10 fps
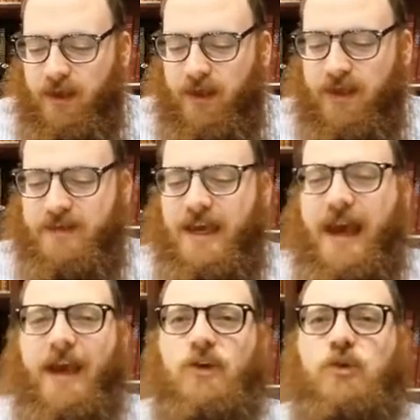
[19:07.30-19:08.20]
it's
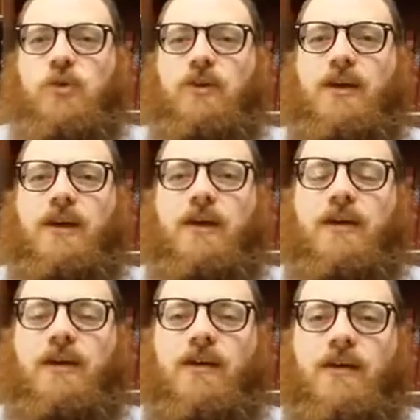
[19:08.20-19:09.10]
actually
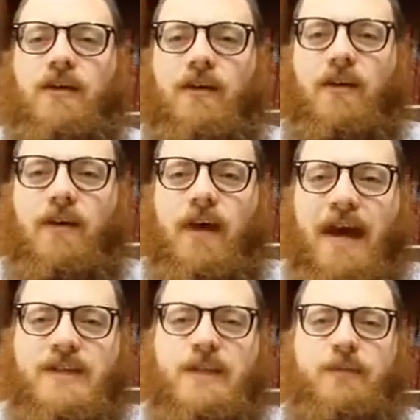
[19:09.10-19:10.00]

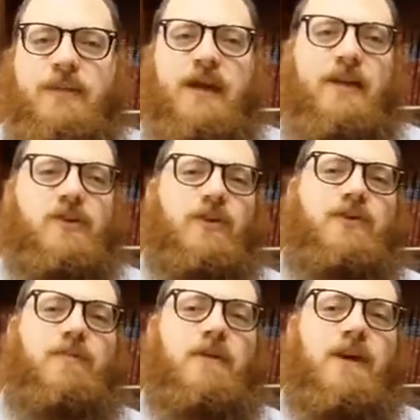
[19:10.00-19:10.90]
has the potential
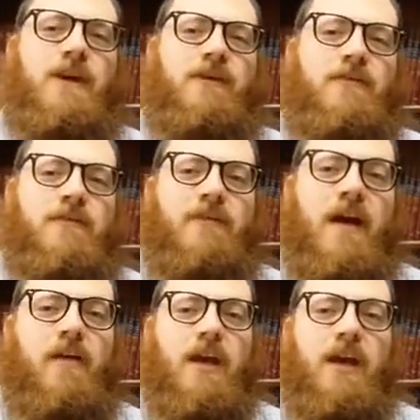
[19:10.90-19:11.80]
to be
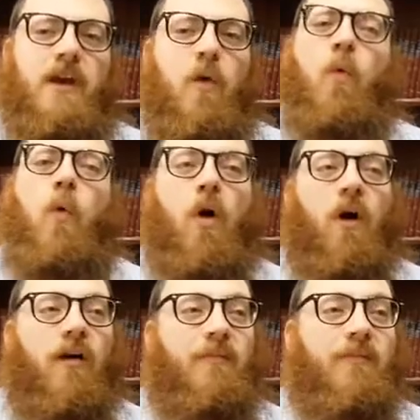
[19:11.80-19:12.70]
very
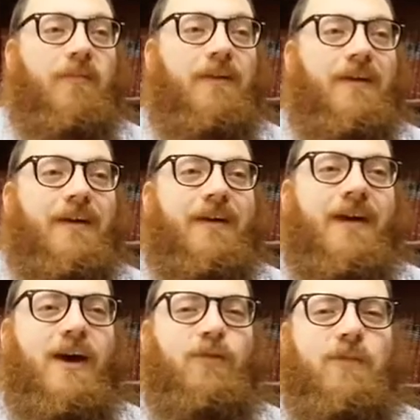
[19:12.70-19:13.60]
warm.
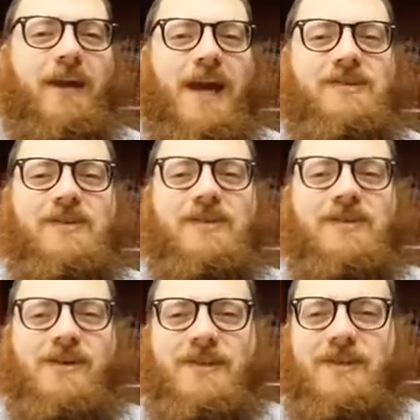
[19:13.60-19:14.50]
And we began to
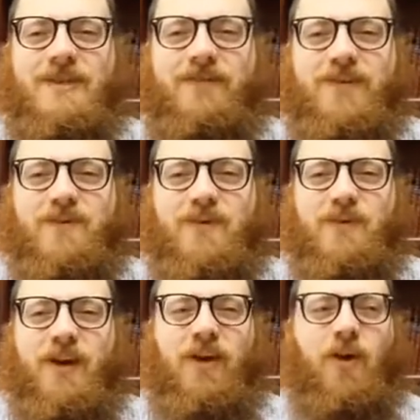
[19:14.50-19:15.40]
discuss the difference
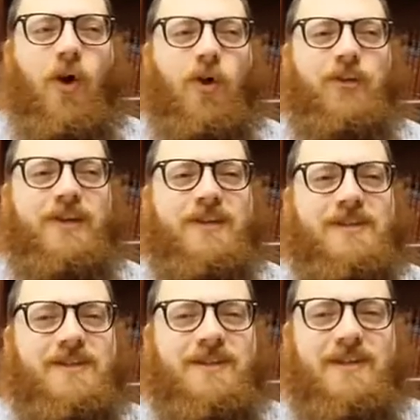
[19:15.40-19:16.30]
between
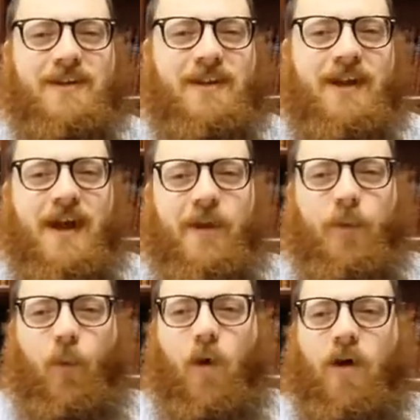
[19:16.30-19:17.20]
coldness and
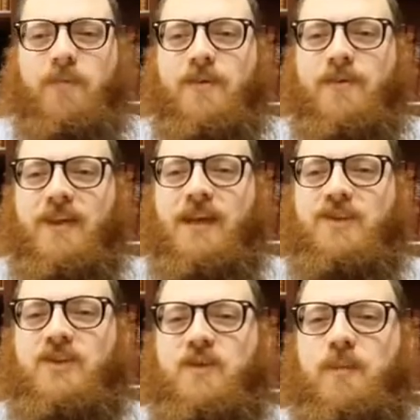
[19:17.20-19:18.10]
warmth in a
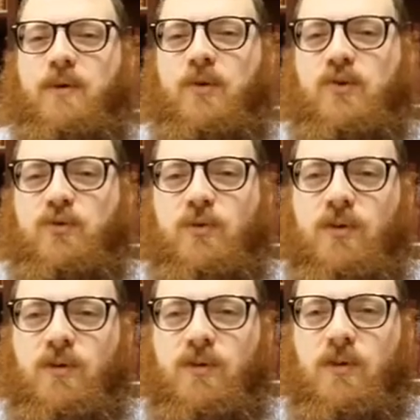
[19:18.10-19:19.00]

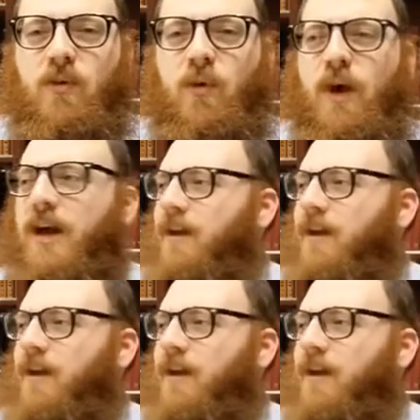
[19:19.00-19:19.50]
spiritual way.